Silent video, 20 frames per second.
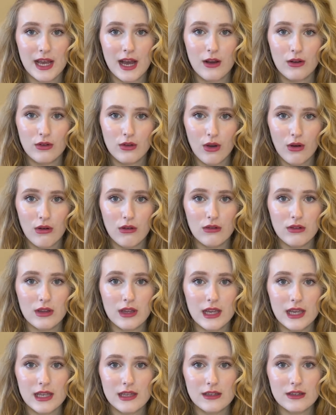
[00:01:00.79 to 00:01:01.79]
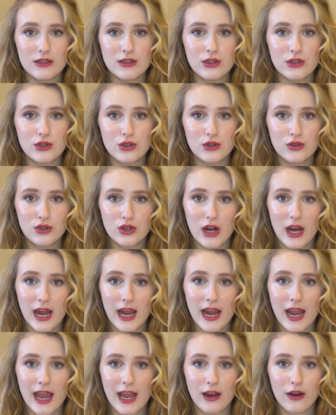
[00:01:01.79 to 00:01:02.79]
our goal is to try
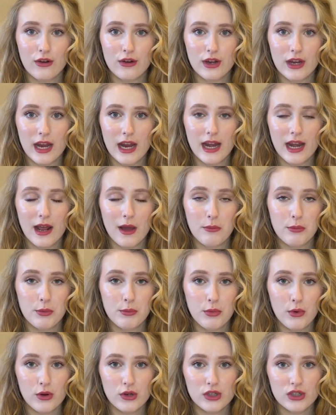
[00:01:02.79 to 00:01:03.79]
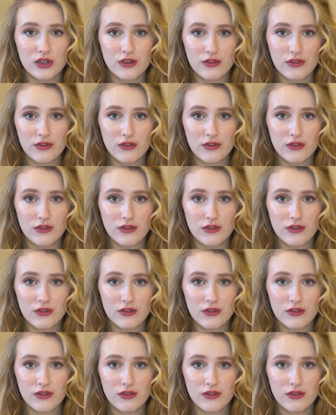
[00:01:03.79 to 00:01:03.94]
and create a proportionate